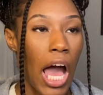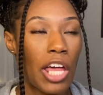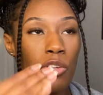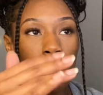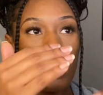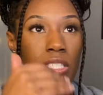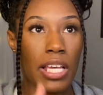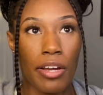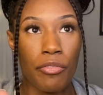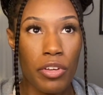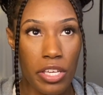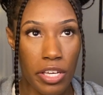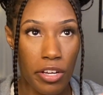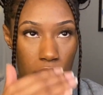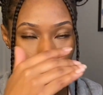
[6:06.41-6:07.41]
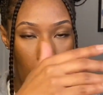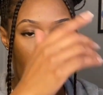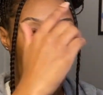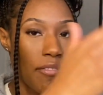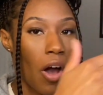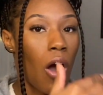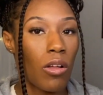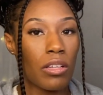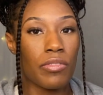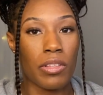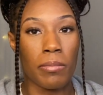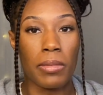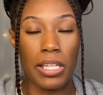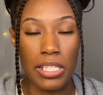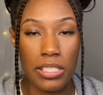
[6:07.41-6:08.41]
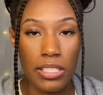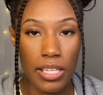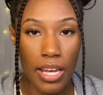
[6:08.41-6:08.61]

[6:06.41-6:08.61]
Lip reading: I do this every year, so I have all of them listed